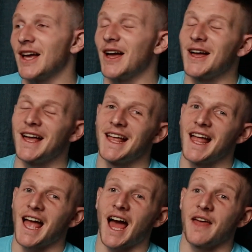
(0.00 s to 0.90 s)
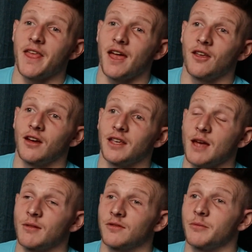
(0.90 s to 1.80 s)
And then I
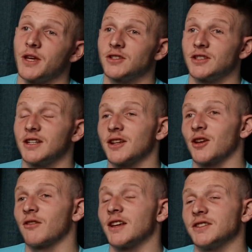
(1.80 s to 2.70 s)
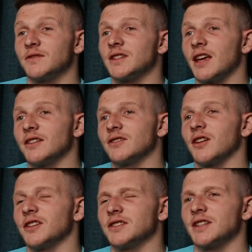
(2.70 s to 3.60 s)
came off the pitch and in an aggressive state
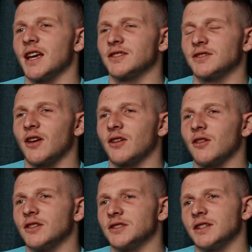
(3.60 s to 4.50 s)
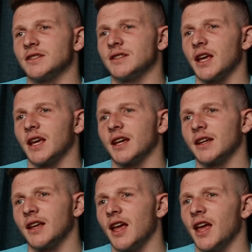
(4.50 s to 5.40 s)
decided to text a psychologist
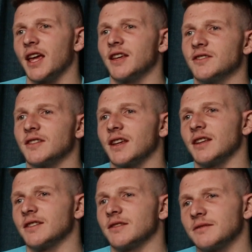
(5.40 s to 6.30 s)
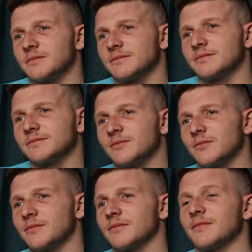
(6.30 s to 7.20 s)
saying he stick his
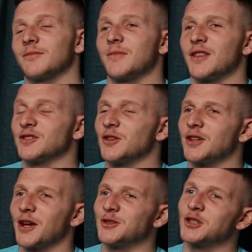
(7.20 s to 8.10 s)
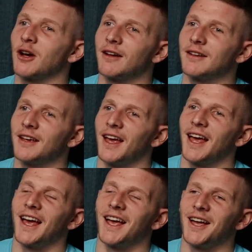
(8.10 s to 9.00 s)
where the sun don't shine.
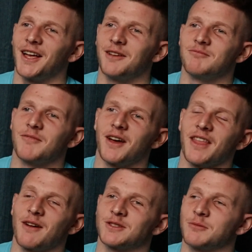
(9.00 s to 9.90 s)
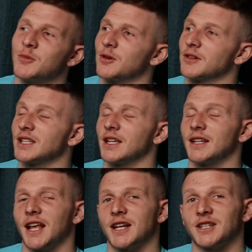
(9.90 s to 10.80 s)
And that was the mood I was in.
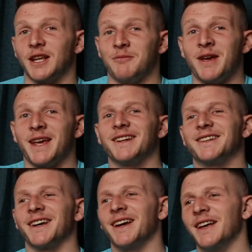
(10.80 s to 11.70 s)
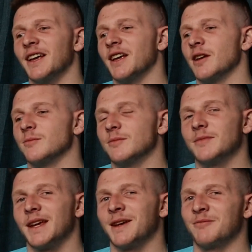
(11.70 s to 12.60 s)
And actually me
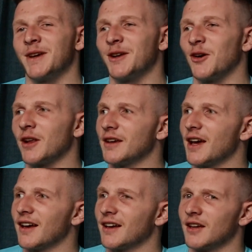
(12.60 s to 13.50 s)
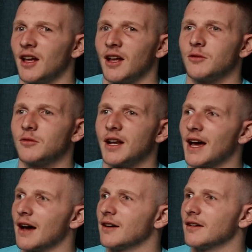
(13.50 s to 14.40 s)
and Ollie went
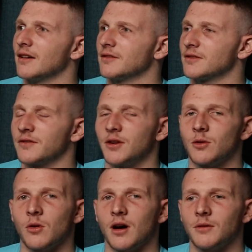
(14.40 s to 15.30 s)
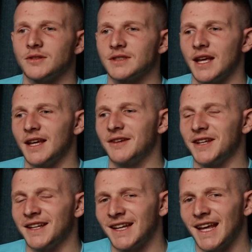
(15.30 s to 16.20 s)
out for a few quiet ones that
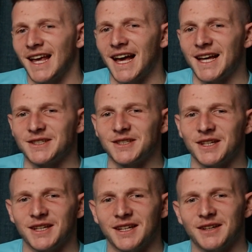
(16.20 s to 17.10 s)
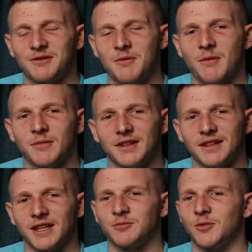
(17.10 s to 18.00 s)
evening. And I remember the
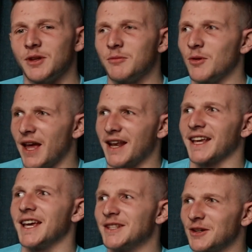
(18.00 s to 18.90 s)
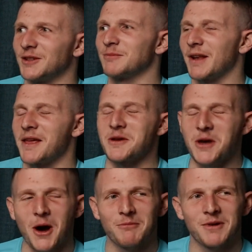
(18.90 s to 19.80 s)
next morning we were getting our kit on to play in the
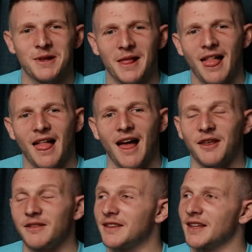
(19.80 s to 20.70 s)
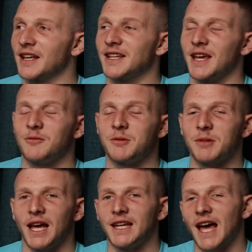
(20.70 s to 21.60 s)
cup. And I think that day we
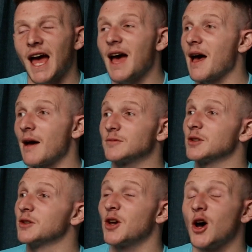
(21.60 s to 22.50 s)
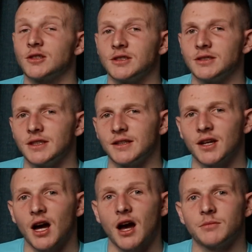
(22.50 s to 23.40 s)
played Hampton and Arden in the
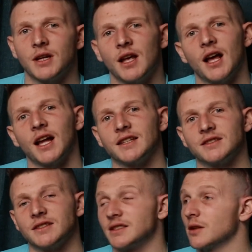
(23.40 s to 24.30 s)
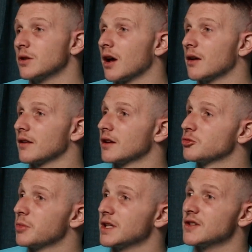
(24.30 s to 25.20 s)
cup, and it's still known, I think, as
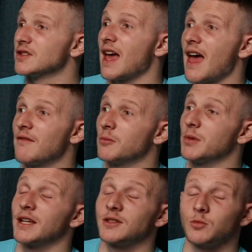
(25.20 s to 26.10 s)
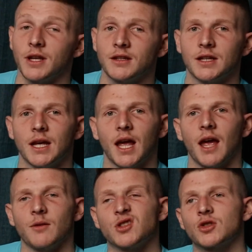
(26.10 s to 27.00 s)
Beeston's ever biggest win.
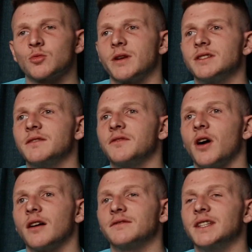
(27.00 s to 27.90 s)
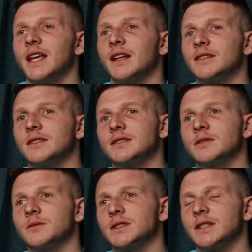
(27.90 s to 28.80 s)
It was 25-0
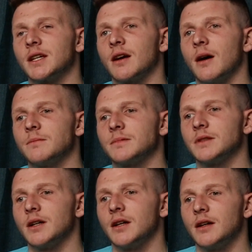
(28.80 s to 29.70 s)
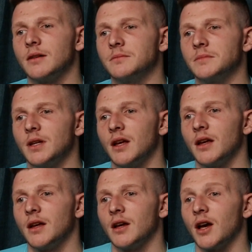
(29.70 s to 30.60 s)
to us in the cup.
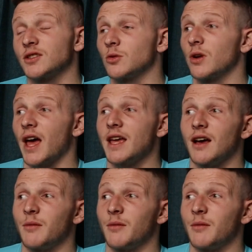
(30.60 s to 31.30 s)
I scored 8.